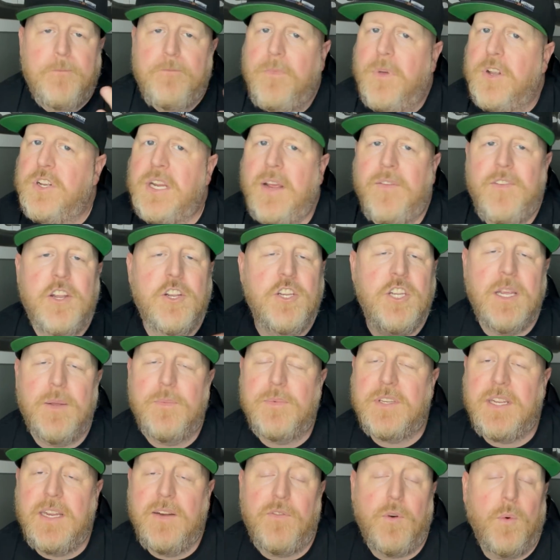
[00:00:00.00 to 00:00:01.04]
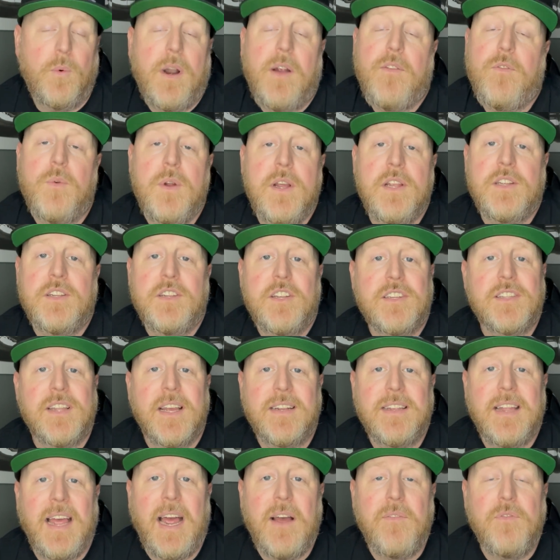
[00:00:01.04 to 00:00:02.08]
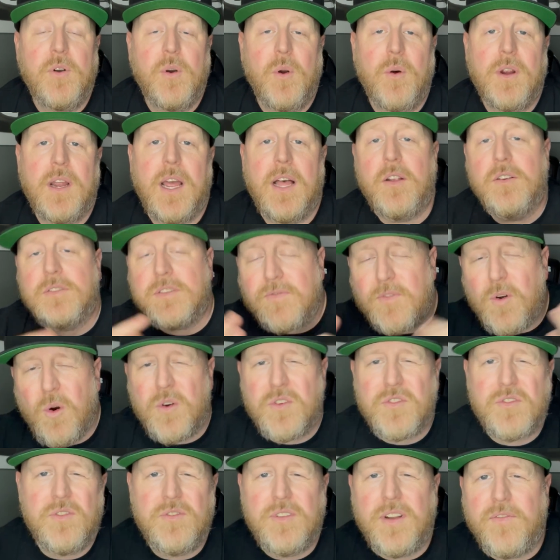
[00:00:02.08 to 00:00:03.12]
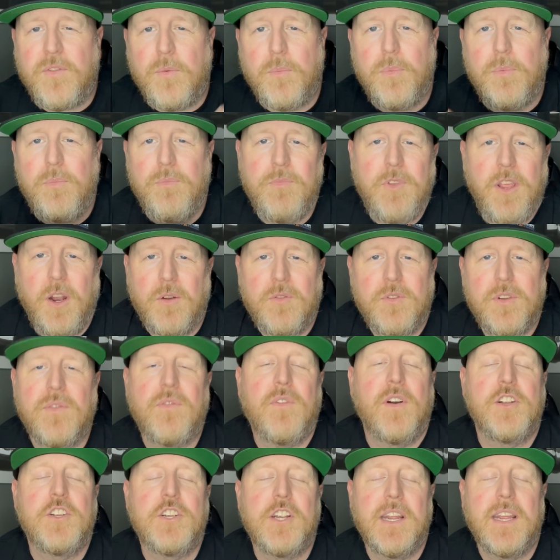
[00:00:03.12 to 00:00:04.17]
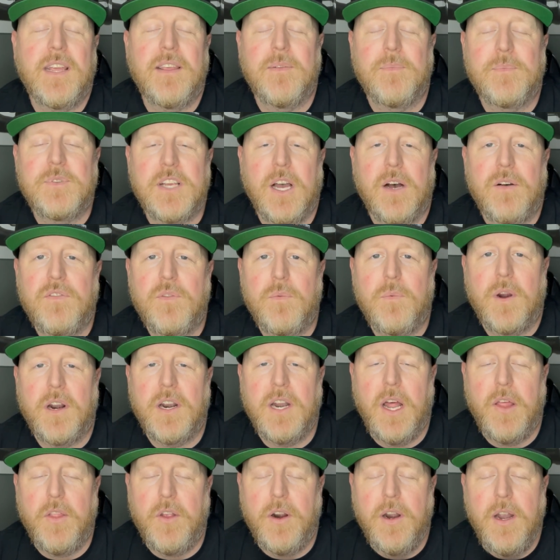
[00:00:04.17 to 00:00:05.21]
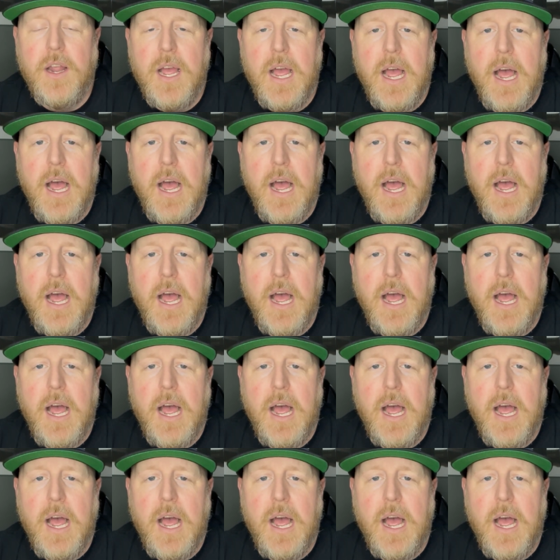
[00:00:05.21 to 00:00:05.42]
Chevy and GMC, for whatever reason, just like to have their own colors. Of course, they're different, differentiating themselves from one another.